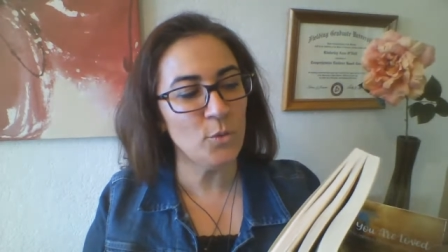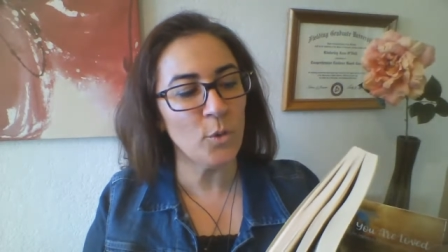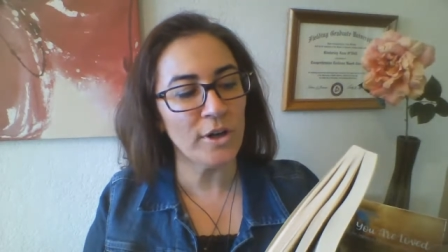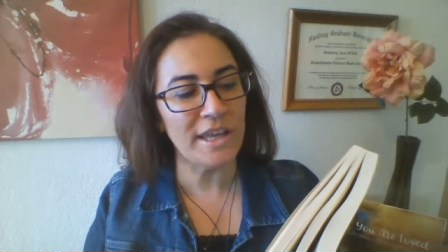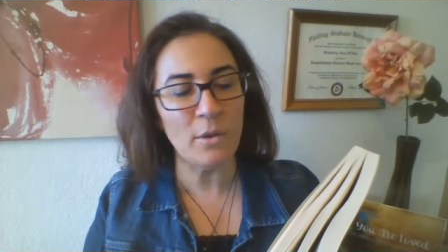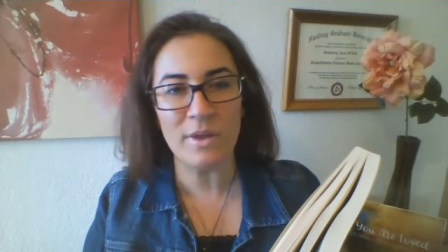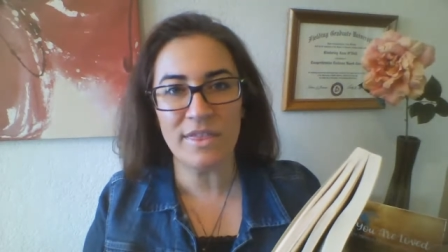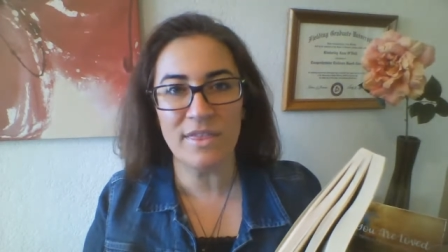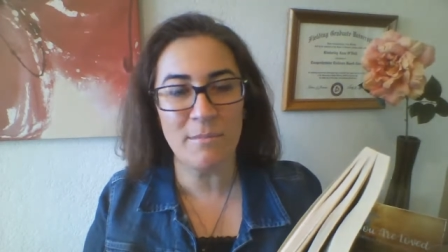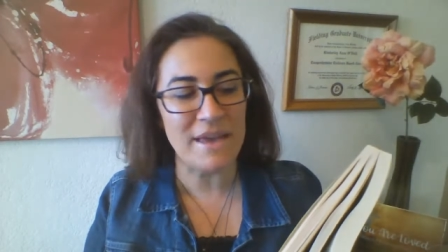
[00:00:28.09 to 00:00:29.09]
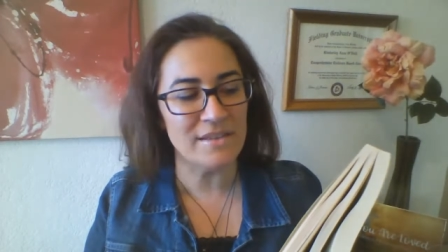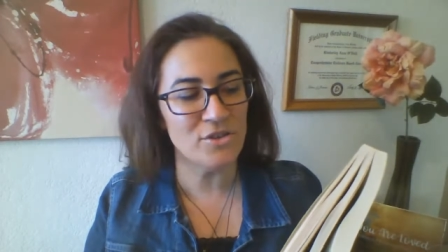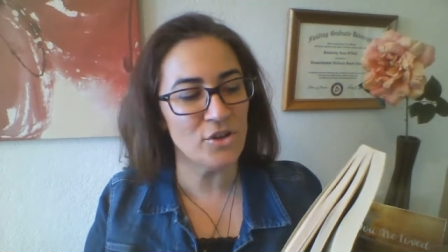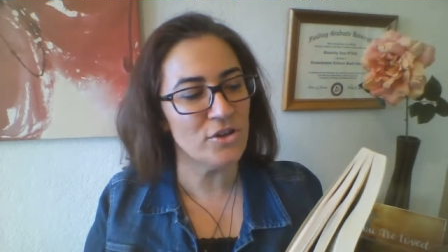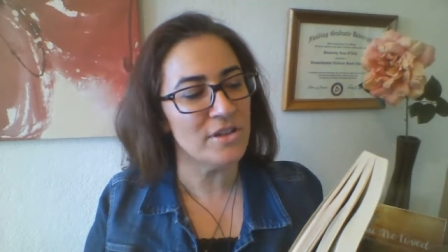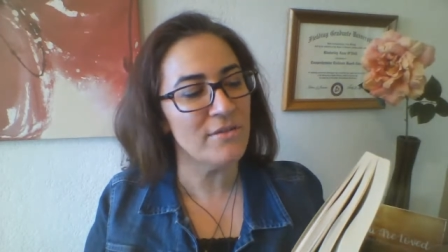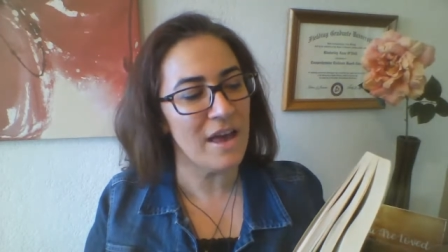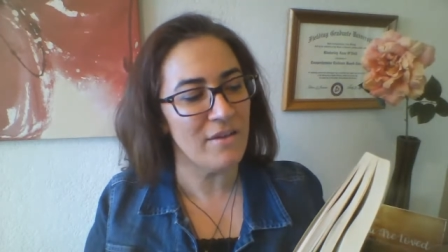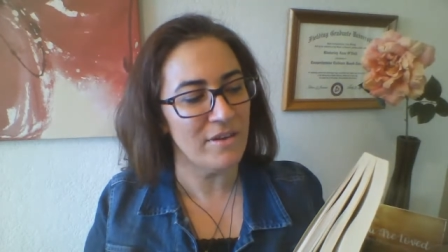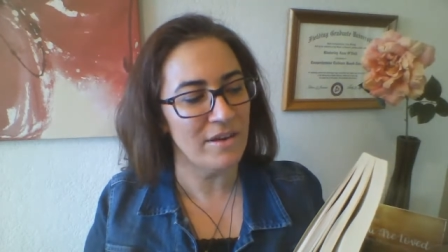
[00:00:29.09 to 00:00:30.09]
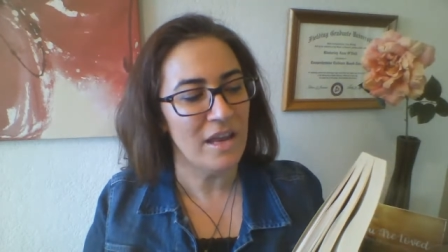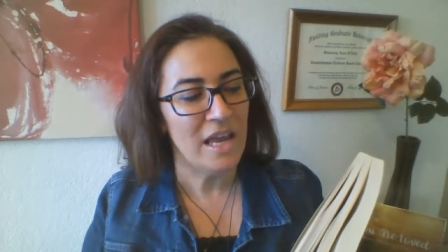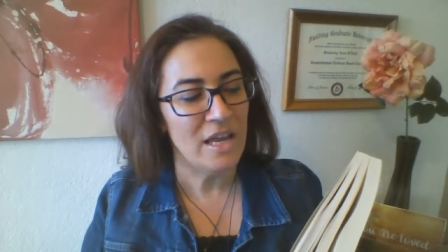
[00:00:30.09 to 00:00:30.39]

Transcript: working with the messengers of heaven